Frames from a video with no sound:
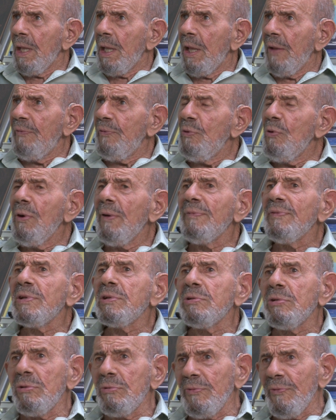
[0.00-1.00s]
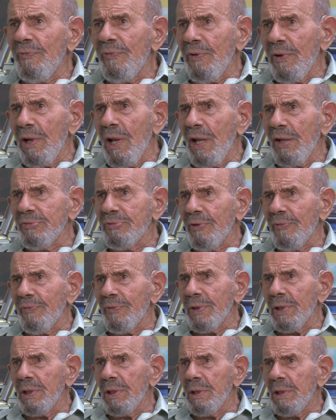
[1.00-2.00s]
If you have a certain
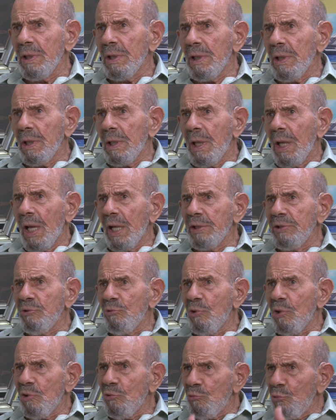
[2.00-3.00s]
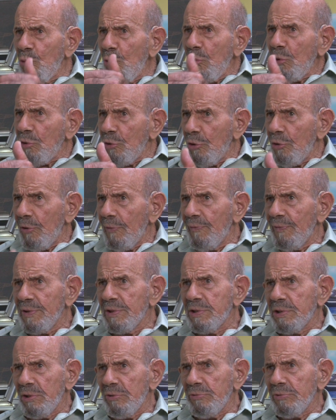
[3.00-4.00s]
philosophy and you're a ruler of a
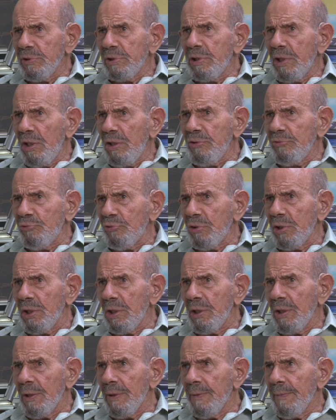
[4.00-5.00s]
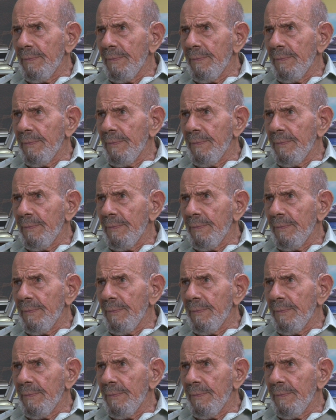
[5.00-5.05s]
certain country,